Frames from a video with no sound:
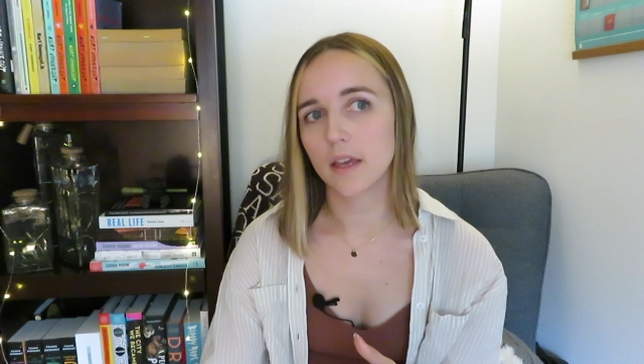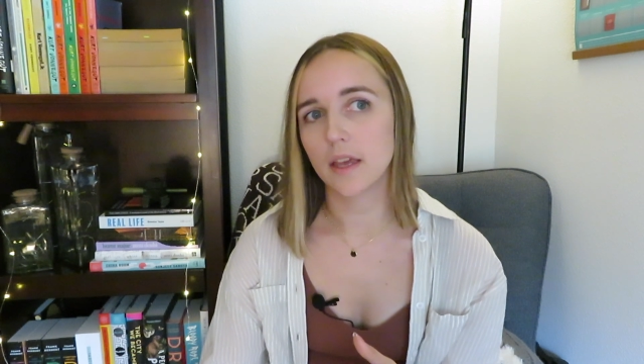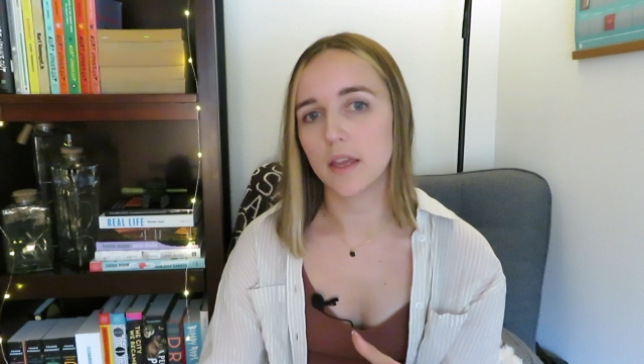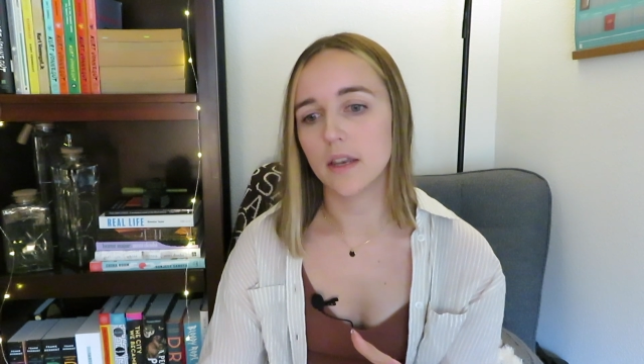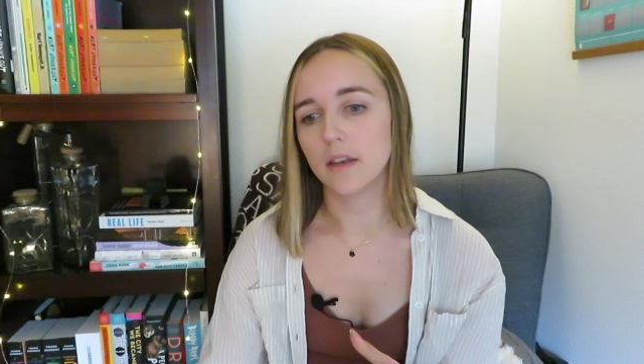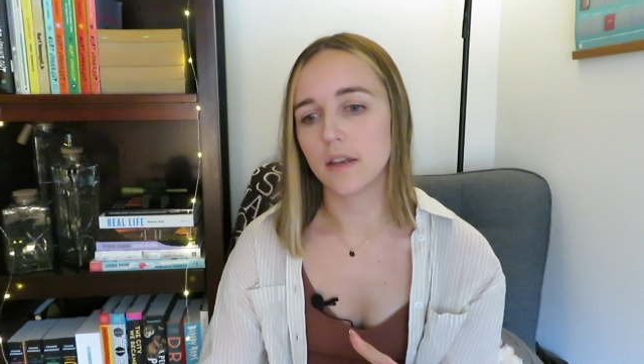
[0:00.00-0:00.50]

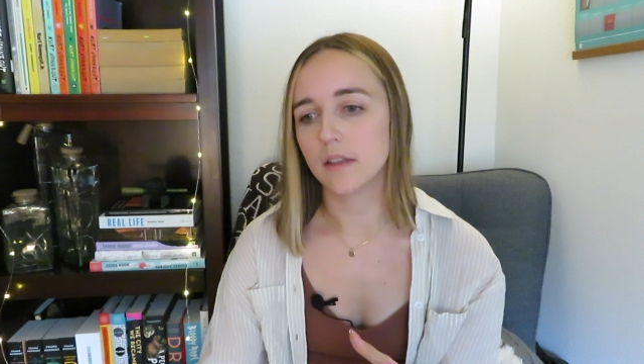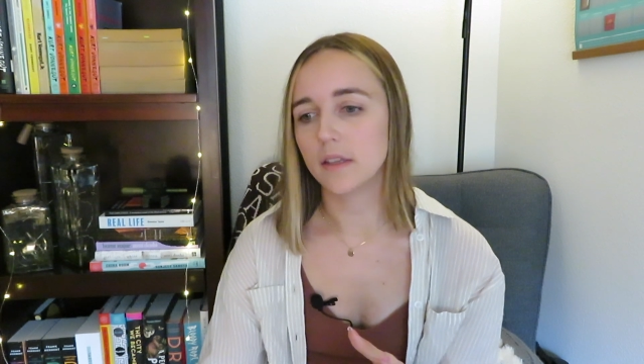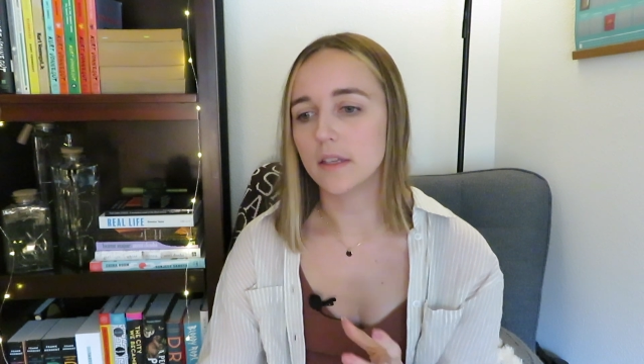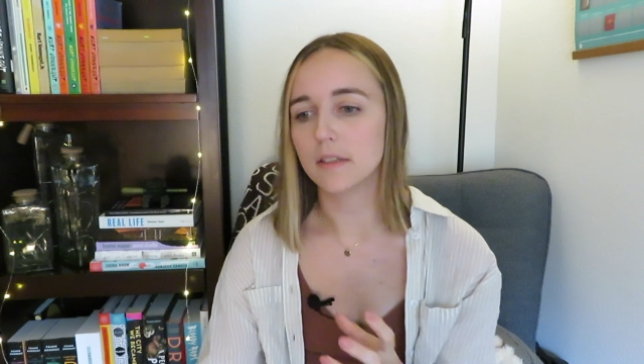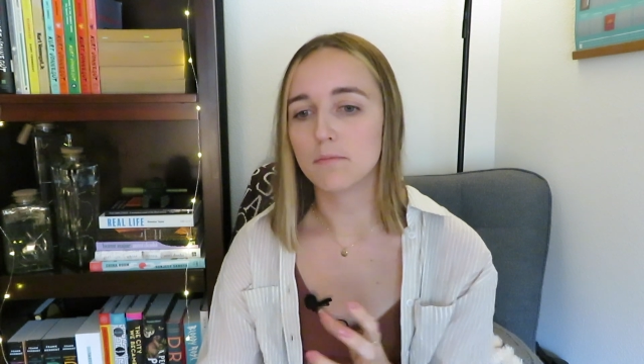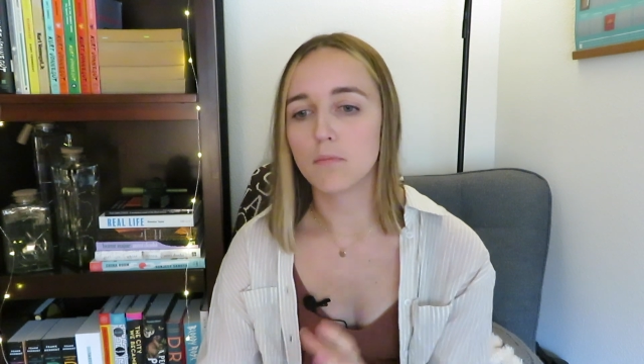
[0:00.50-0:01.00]
in
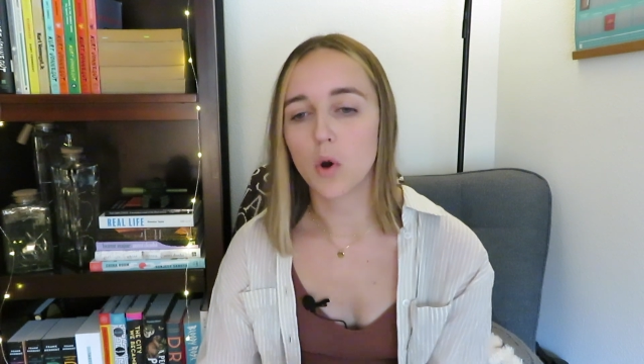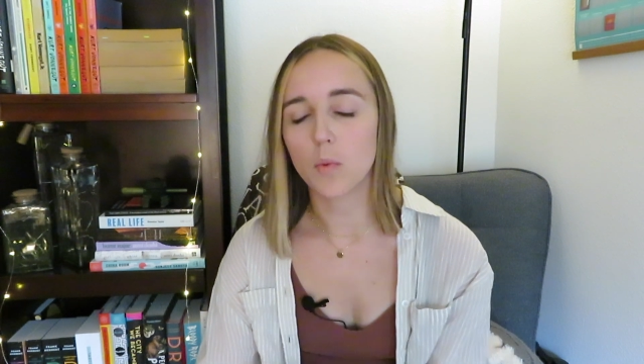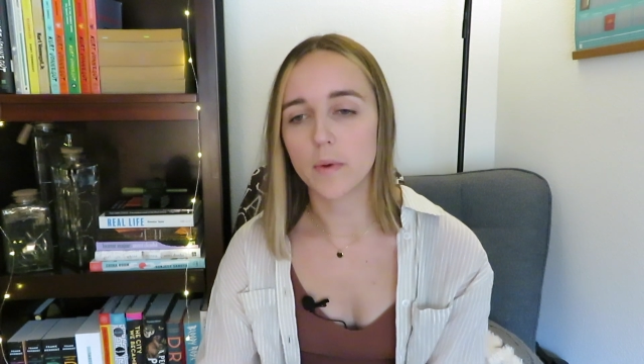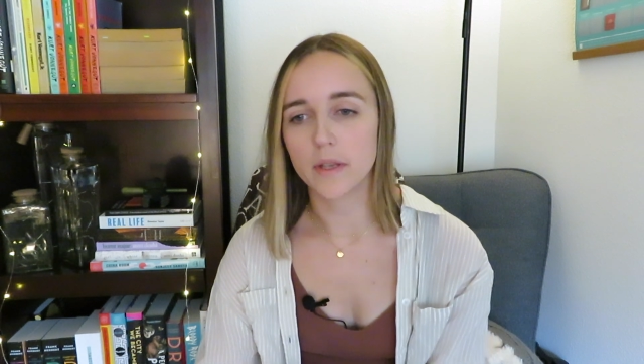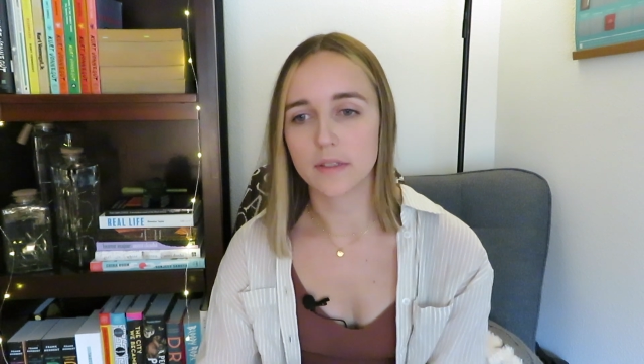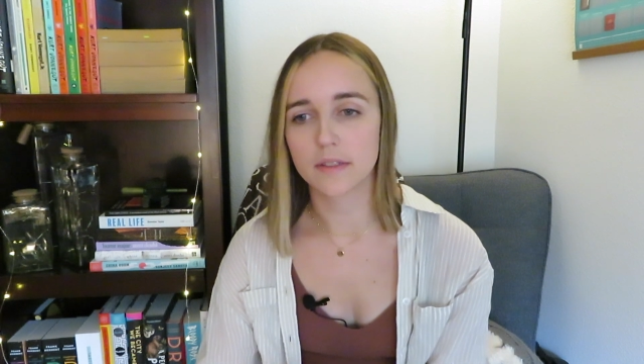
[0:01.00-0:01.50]
these
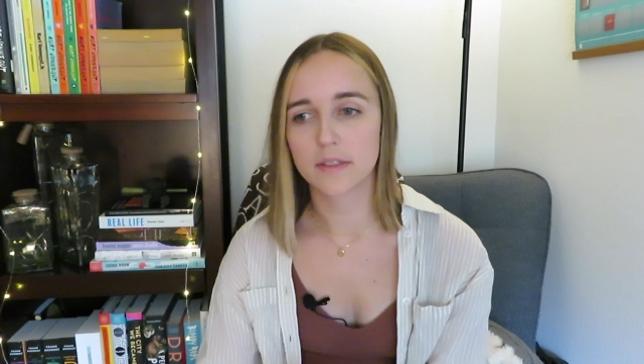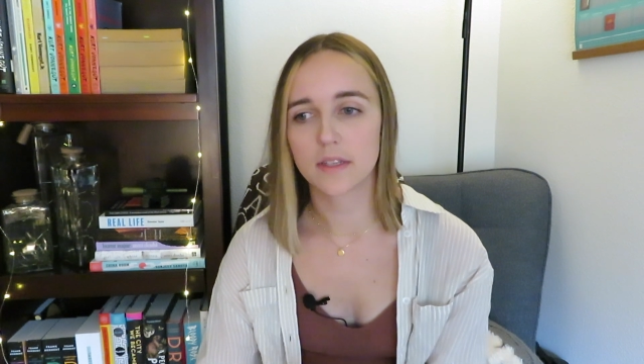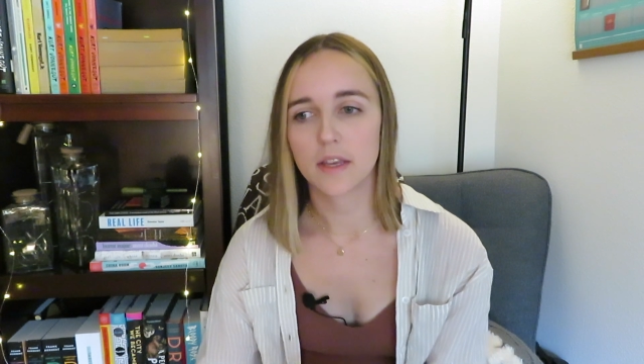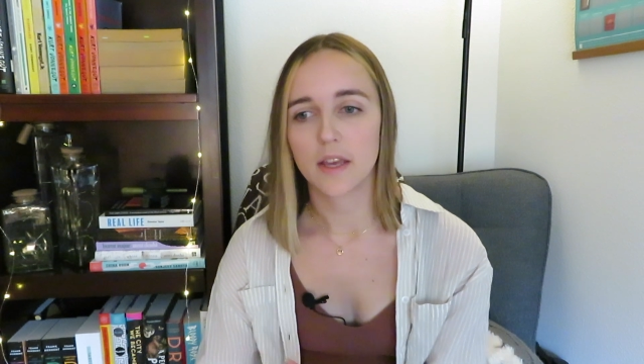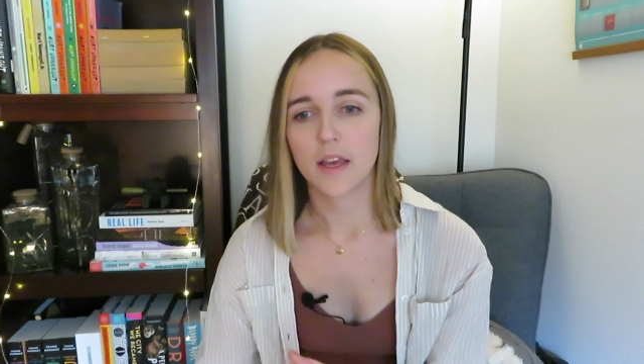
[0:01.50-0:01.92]
moments